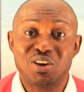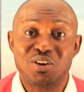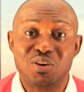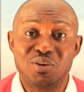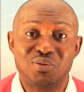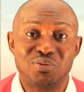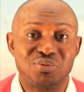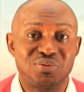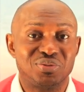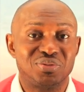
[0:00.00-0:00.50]

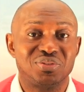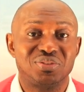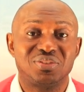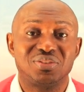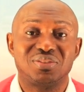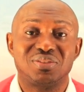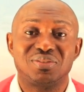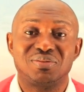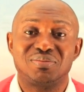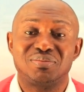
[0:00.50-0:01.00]
of
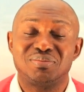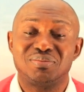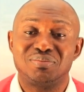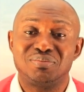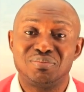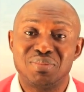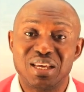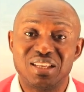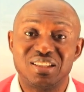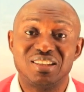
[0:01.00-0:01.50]

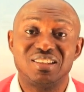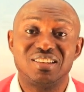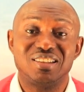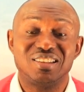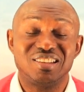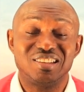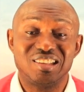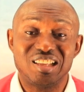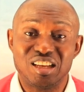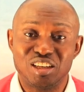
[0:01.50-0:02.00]
many
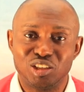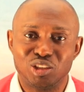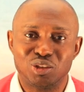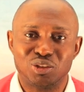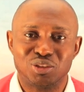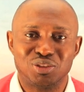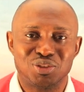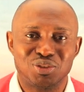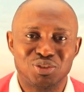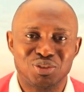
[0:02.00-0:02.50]

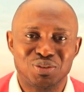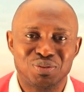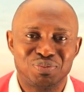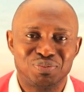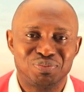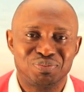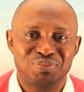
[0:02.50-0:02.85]
nations.